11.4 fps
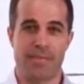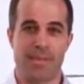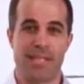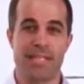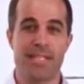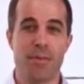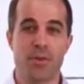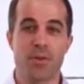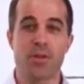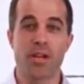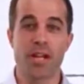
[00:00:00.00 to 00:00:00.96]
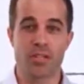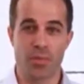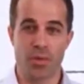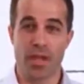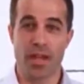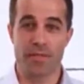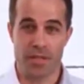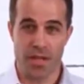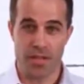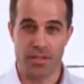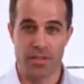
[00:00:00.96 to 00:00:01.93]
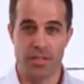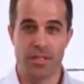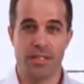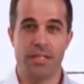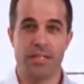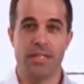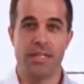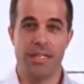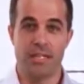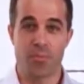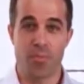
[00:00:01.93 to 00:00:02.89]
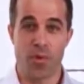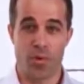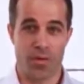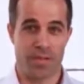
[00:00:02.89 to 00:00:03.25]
The typical customer life cycle is broken.